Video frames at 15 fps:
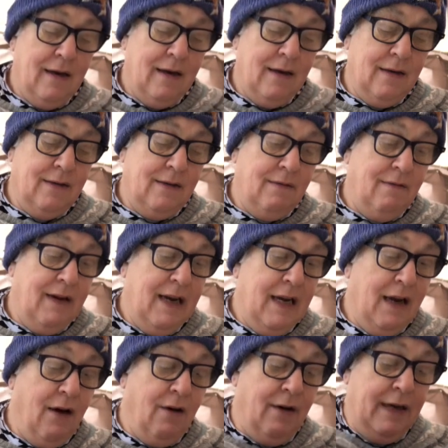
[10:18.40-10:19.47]
as they
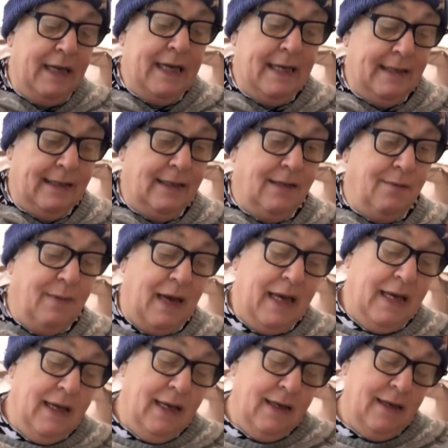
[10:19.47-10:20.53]
really are easy to
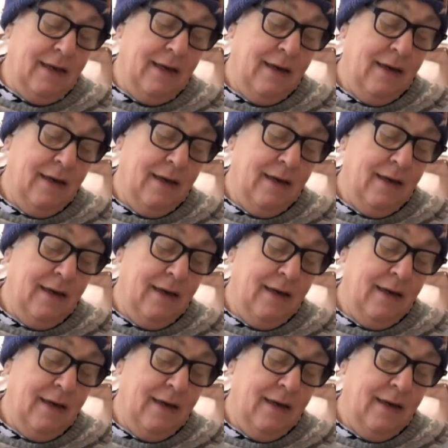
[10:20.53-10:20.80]
make.